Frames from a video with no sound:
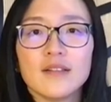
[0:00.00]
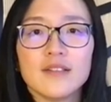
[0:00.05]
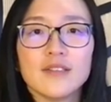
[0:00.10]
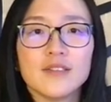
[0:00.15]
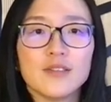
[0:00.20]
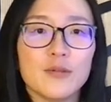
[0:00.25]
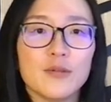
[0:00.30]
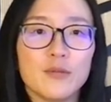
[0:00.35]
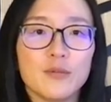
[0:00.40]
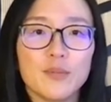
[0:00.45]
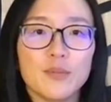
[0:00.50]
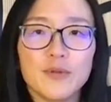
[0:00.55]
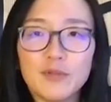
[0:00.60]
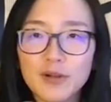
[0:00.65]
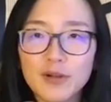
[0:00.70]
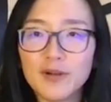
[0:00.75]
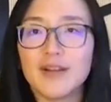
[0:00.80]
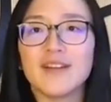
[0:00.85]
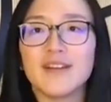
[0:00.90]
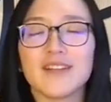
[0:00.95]
So
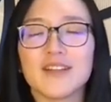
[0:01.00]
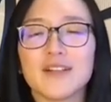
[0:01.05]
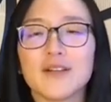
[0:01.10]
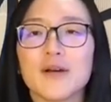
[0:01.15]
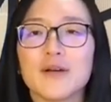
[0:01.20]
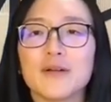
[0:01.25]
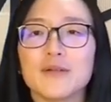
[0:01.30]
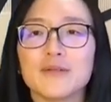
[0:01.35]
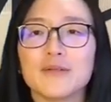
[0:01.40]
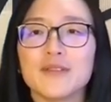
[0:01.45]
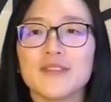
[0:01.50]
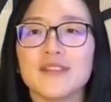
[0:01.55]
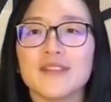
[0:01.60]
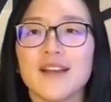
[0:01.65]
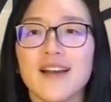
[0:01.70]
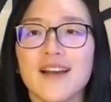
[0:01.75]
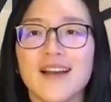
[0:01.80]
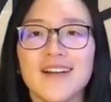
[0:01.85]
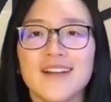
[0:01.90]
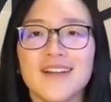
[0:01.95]
before I close,
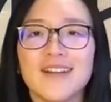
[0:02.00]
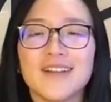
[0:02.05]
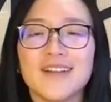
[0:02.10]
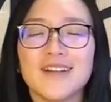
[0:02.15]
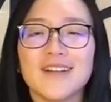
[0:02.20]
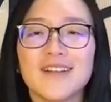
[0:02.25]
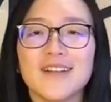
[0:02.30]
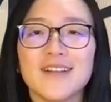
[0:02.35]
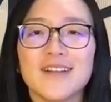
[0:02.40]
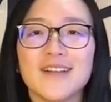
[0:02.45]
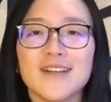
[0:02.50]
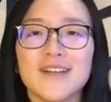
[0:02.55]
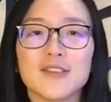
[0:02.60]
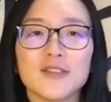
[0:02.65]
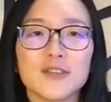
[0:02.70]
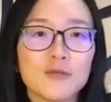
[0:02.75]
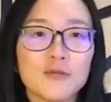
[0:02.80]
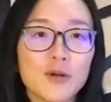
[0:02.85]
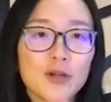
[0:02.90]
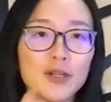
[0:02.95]
I
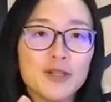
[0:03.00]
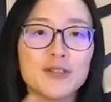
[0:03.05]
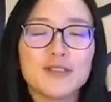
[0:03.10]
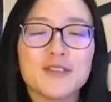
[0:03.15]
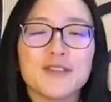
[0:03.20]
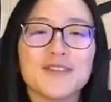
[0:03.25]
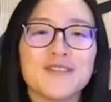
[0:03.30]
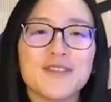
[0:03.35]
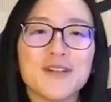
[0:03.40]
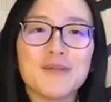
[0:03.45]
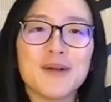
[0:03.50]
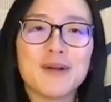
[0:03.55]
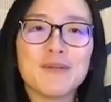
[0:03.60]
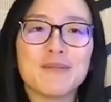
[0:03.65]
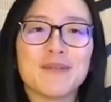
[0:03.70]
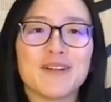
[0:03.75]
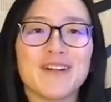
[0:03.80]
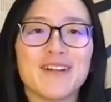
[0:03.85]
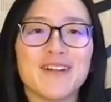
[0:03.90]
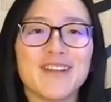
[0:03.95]
just want you to
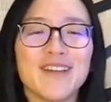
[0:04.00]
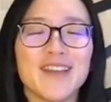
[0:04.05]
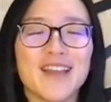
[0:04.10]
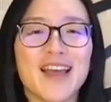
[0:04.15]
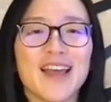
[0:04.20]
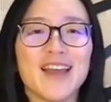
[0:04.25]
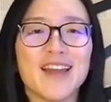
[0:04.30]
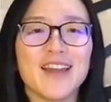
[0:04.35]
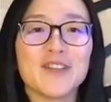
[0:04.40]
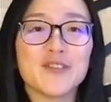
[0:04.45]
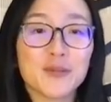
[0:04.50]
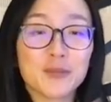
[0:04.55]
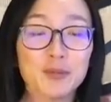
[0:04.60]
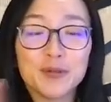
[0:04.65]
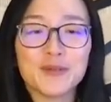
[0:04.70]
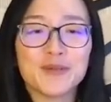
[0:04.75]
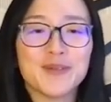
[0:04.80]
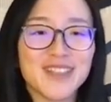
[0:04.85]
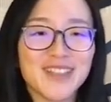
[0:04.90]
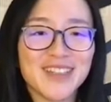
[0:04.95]
remember that
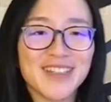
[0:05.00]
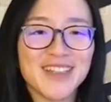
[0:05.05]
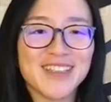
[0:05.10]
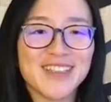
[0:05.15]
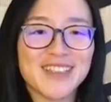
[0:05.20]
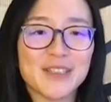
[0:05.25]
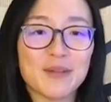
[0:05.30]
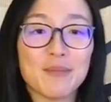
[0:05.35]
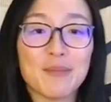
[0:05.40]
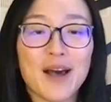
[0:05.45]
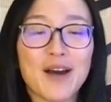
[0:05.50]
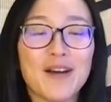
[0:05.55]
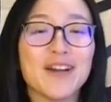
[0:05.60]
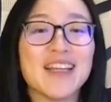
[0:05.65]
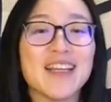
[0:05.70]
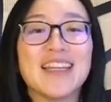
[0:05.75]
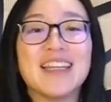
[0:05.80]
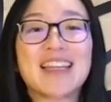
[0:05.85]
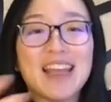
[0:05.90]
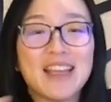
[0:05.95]
interpretability is
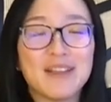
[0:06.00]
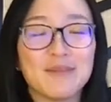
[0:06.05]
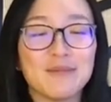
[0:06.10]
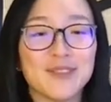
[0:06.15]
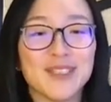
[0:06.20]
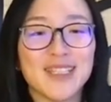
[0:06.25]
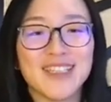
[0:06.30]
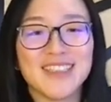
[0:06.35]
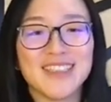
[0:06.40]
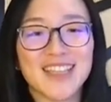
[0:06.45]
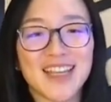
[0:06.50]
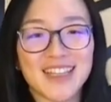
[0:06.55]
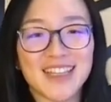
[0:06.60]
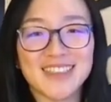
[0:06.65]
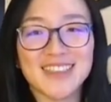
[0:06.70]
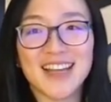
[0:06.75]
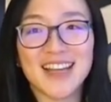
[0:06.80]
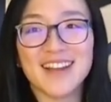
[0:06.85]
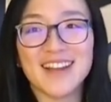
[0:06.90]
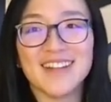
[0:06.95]
about enabling
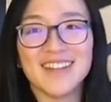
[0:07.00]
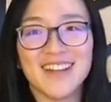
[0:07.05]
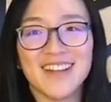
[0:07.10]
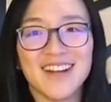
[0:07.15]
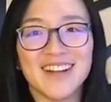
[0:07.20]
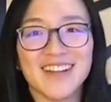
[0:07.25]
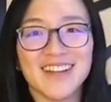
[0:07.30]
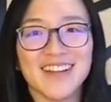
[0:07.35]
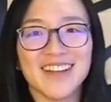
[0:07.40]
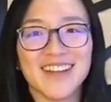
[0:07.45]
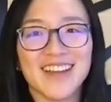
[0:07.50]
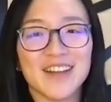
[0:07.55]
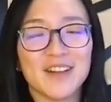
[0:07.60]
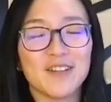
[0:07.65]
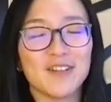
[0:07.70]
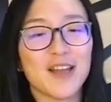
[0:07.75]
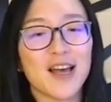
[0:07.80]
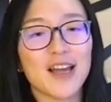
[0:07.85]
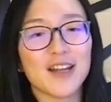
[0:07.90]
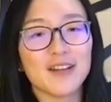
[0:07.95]
that dialogue.
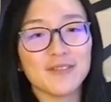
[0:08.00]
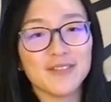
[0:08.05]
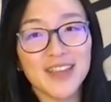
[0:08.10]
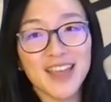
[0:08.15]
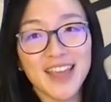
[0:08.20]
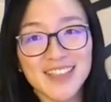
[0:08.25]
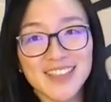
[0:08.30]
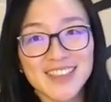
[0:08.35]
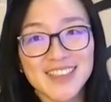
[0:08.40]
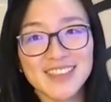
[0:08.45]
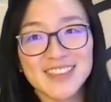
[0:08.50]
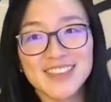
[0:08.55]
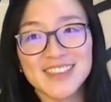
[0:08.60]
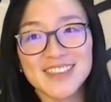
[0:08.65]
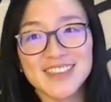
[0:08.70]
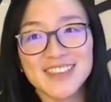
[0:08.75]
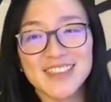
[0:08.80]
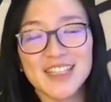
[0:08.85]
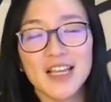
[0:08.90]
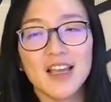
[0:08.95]
In a lot of
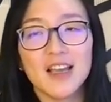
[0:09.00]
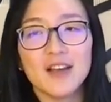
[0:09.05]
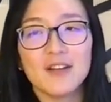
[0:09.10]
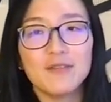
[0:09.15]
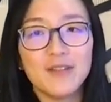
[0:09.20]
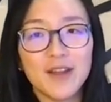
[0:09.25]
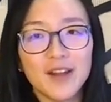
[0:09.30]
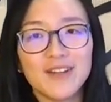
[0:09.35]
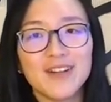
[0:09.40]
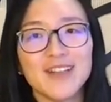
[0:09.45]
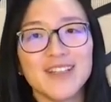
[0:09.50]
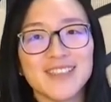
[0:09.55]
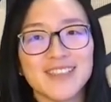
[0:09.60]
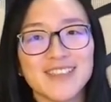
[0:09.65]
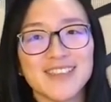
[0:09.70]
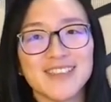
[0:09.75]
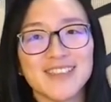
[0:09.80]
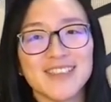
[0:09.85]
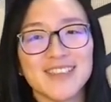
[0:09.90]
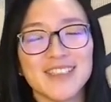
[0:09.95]
cases,
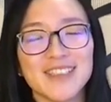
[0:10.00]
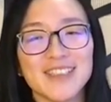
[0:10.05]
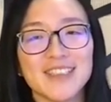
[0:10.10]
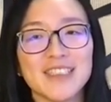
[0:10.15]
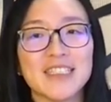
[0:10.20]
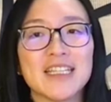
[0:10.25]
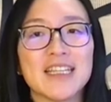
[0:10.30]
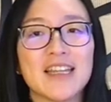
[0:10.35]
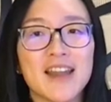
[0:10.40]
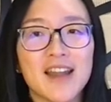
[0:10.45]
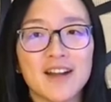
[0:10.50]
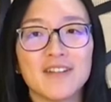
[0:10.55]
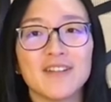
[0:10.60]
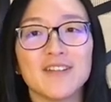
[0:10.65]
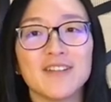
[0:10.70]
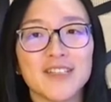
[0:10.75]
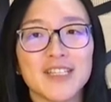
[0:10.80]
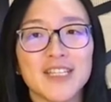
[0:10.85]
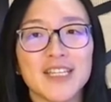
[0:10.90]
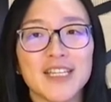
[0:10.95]
fairness is an
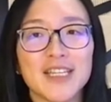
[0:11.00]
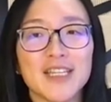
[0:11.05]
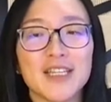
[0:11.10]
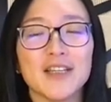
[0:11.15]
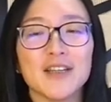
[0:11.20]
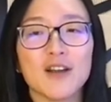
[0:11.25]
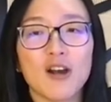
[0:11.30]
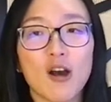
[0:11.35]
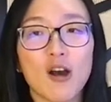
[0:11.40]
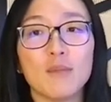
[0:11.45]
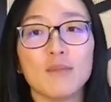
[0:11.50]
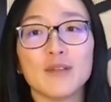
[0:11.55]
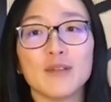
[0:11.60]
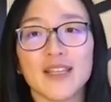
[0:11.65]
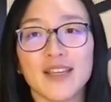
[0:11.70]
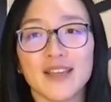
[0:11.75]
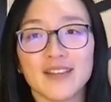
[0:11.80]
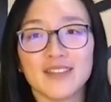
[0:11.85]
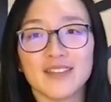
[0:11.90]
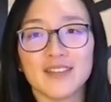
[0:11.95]
inherently
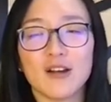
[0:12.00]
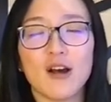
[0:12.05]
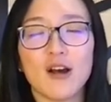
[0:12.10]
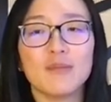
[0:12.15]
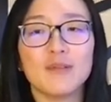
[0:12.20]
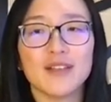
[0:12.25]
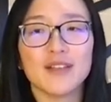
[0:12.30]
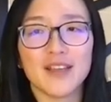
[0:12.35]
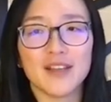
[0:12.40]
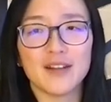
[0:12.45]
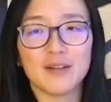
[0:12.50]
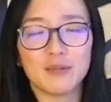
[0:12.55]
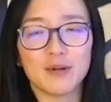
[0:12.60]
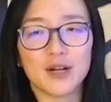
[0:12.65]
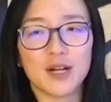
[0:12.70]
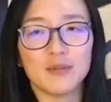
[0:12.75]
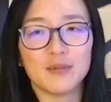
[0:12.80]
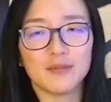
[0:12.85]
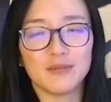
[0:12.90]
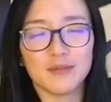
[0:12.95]
complex
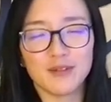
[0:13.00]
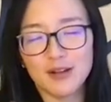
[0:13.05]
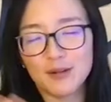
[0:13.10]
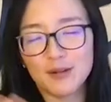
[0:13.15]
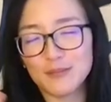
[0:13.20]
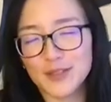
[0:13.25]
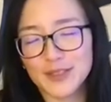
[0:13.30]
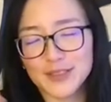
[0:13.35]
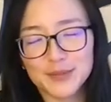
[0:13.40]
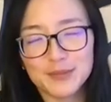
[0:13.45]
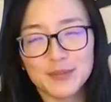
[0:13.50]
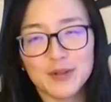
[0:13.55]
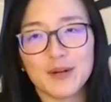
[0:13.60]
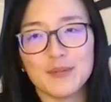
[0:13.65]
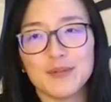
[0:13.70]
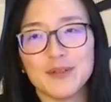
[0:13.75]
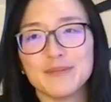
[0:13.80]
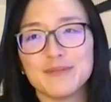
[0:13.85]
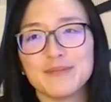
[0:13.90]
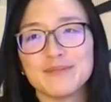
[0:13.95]

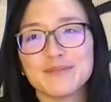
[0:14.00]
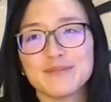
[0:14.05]
problem.